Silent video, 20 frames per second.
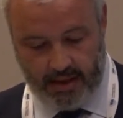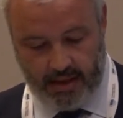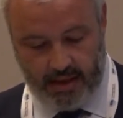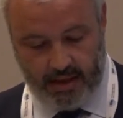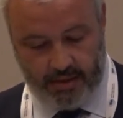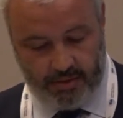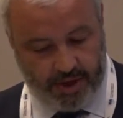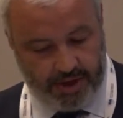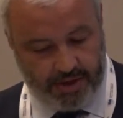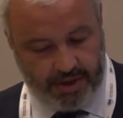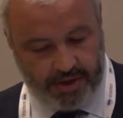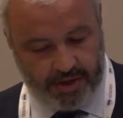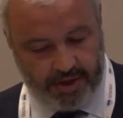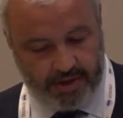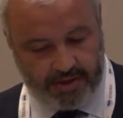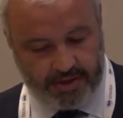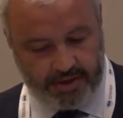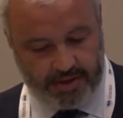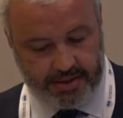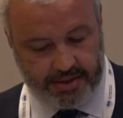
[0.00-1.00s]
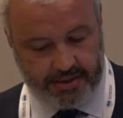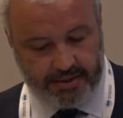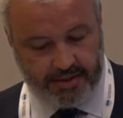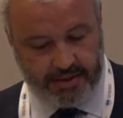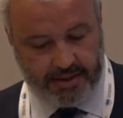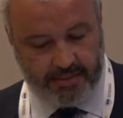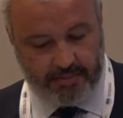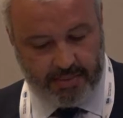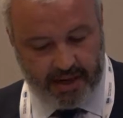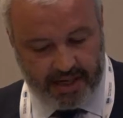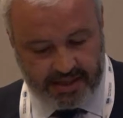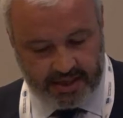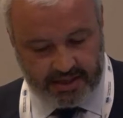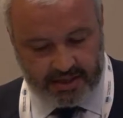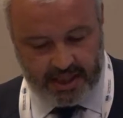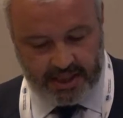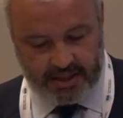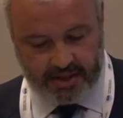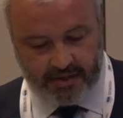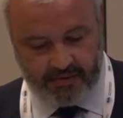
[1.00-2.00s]
In 20 years, the
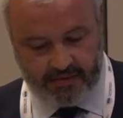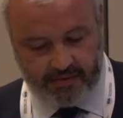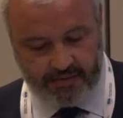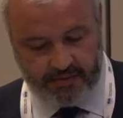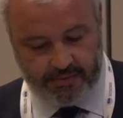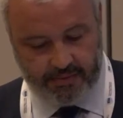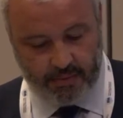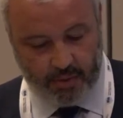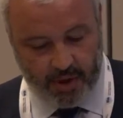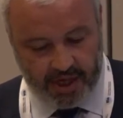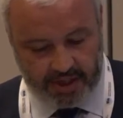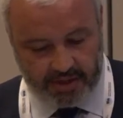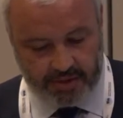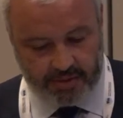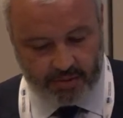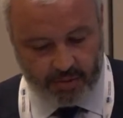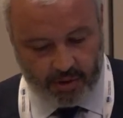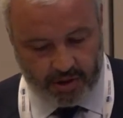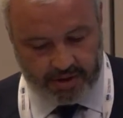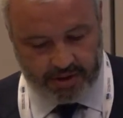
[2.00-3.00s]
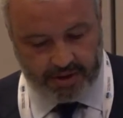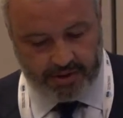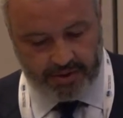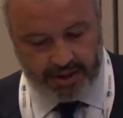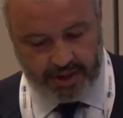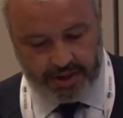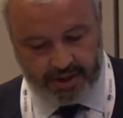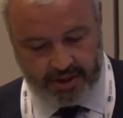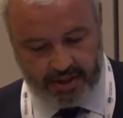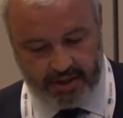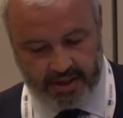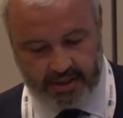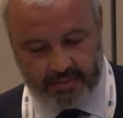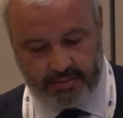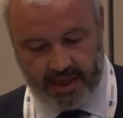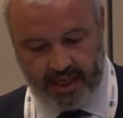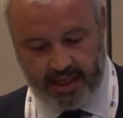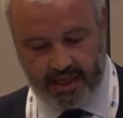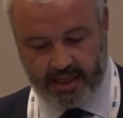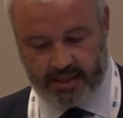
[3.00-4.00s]
percentage of wastewater treated in
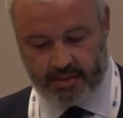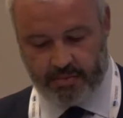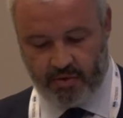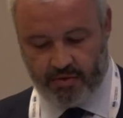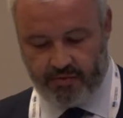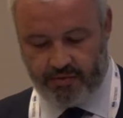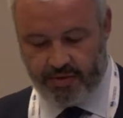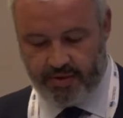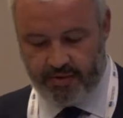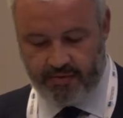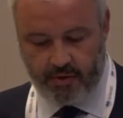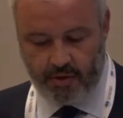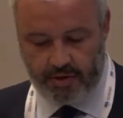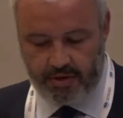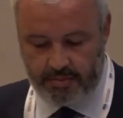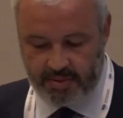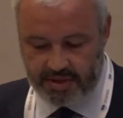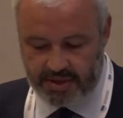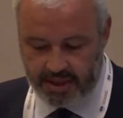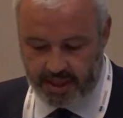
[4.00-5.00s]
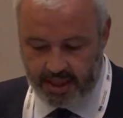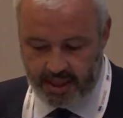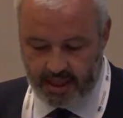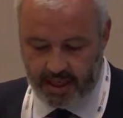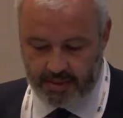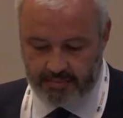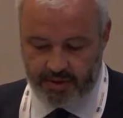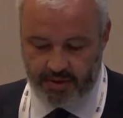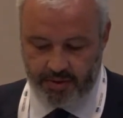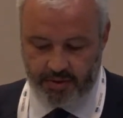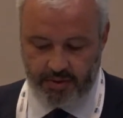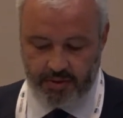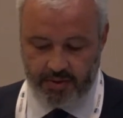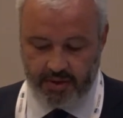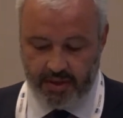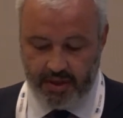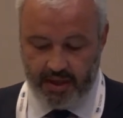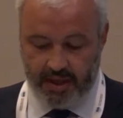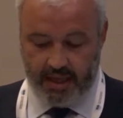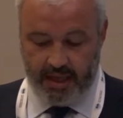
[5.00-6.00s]
Spain has moved from 40% up to
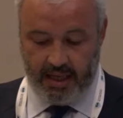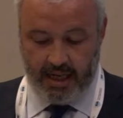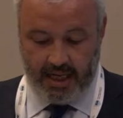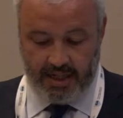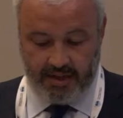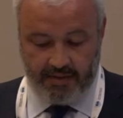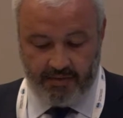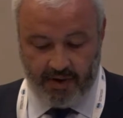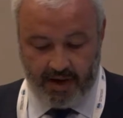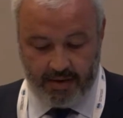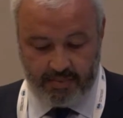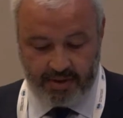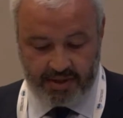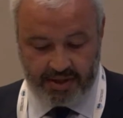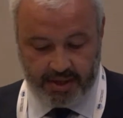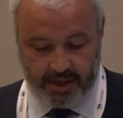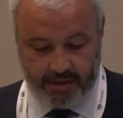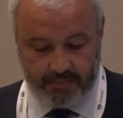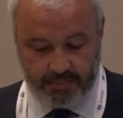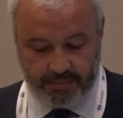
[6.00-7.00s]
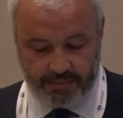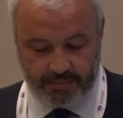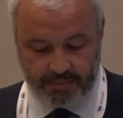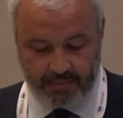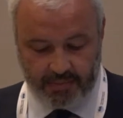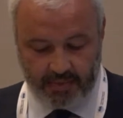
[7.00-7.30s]
85%,